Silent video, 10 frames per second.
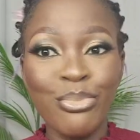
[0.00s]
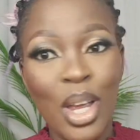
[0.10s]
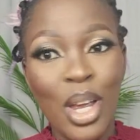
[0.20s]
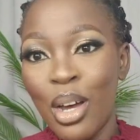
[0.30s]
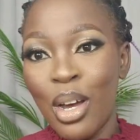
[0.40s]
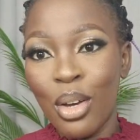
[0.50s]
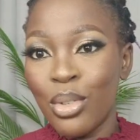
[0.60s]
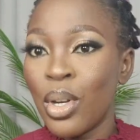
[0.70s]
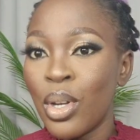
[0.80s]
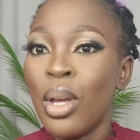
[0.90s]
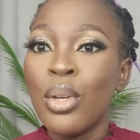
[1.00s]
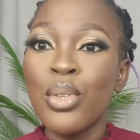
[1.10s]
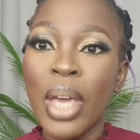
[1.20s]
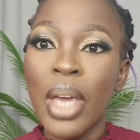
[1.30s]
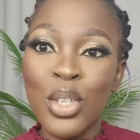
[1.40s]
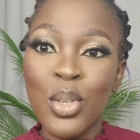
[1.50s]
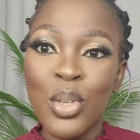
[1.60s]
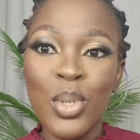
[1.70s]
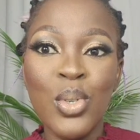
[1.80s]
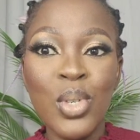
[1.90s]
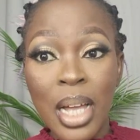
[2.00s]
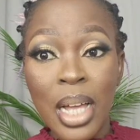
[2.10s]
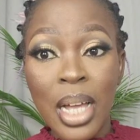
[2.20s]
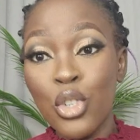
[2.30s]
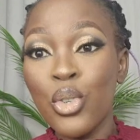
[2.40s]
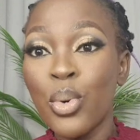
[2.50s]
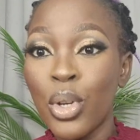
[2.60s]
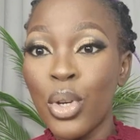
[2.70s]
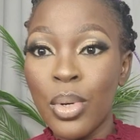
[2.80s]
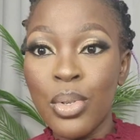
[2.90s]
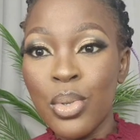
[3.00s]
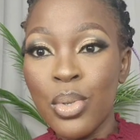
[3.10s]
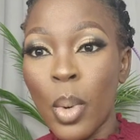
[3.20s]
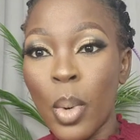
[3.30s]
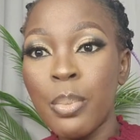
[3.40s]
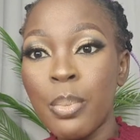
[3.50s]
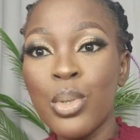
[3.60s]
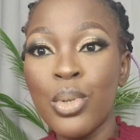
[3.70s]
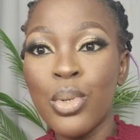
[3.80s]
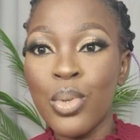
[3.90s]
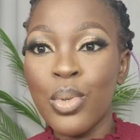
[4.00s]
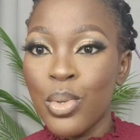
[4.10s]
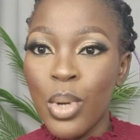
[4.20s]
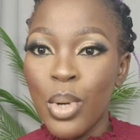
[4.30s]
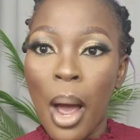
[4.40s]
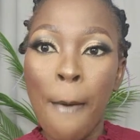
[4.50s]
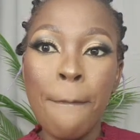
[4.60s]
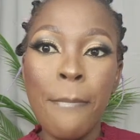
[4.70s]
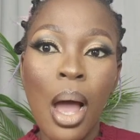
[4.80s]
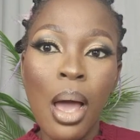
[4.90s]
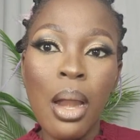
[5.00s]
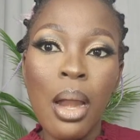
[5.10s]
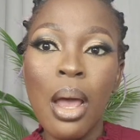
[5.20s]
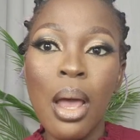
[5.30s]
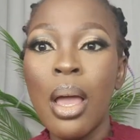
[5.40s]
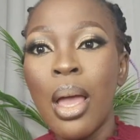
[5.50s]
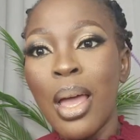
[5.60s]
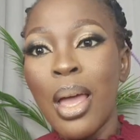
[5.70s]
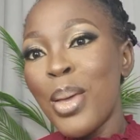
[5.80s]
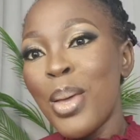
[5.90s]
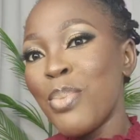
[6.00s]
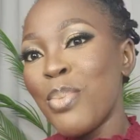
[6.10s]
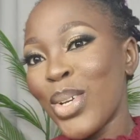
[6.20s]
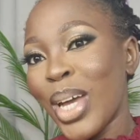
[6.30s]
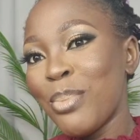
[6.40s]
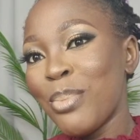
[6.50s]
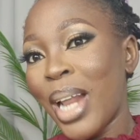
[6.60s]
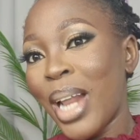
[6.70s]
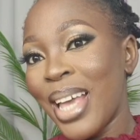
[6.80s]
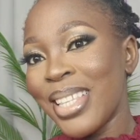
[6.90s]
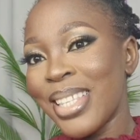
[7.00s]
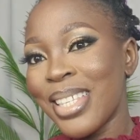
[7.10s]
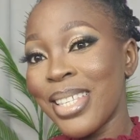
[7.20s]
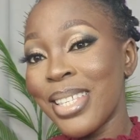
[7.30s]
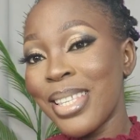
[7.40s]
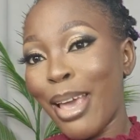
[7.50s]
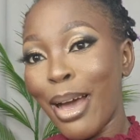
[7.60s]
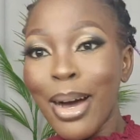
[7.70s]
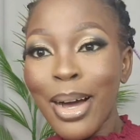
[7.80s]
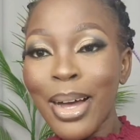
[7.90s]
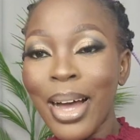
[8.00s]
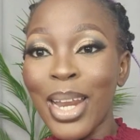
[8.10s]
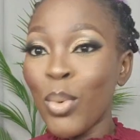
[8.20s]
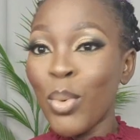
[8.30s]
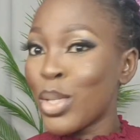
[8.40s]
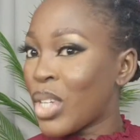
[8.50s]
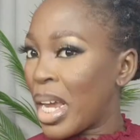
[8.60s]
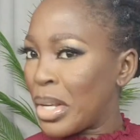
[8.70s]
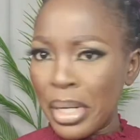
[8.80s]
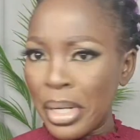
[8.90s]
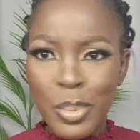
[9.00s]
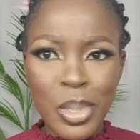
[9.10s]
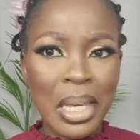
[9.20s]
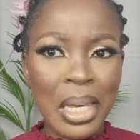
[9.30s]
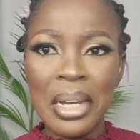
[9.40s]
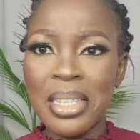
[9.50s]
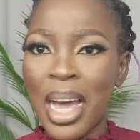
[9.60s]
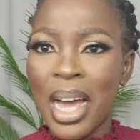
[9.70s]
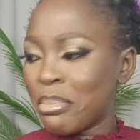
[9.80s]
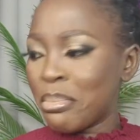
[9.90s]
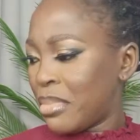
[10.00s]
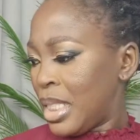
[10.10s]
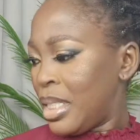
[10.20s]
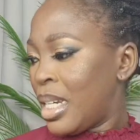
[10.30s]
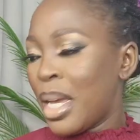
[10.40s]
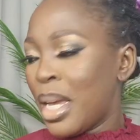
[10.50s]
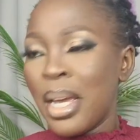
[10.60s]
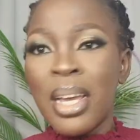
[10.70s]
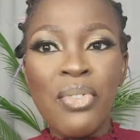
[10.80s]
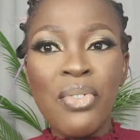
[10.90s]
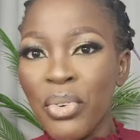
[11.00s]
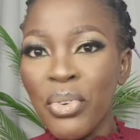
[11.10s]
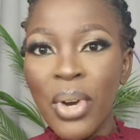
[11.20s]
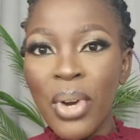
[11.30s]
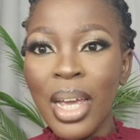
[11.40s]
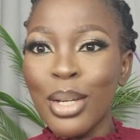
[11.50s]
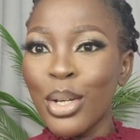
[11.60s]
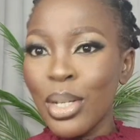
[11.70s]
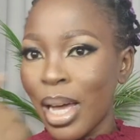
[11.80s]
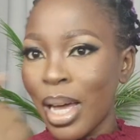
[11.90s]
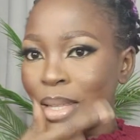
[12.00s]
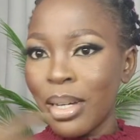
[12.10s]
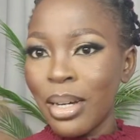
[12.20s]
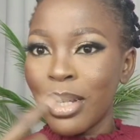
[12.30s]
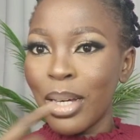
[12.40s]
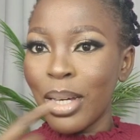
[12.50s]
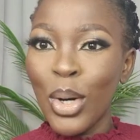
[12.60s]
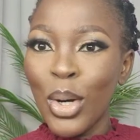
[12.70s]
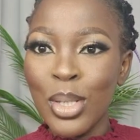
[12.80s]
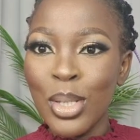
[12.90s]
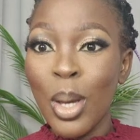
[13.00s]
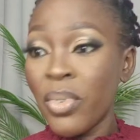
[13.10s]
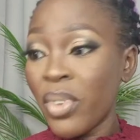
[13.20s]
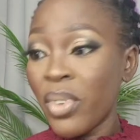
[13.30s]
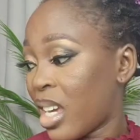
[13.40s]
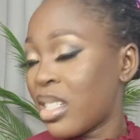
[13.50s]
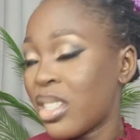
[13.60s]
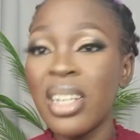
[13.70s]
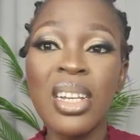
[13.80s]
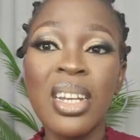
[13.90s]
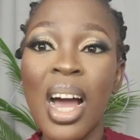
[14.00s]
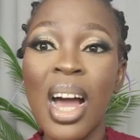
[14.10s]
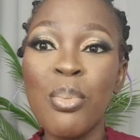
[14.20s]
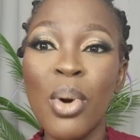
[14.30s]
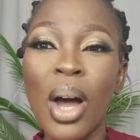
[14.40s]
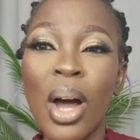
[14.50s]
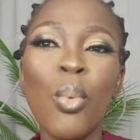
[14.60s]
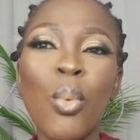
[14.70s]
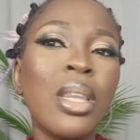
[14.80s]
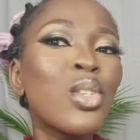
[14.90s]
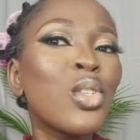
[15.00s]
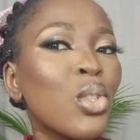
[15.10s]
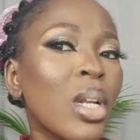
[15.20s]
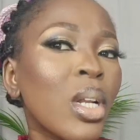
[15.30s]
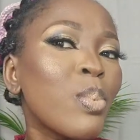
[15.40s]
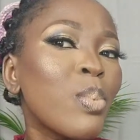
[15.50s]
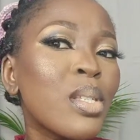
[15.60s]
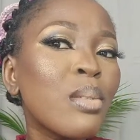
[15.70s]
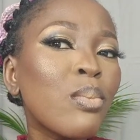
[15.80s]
Not good. So yes, you want to use that tissue or you want to use wipes to just do that and make sure it blends. Yeah. And if you want to change your lipstick anytime, feel free. You just add the other color on top of it. I can change it now, but I want this new lips.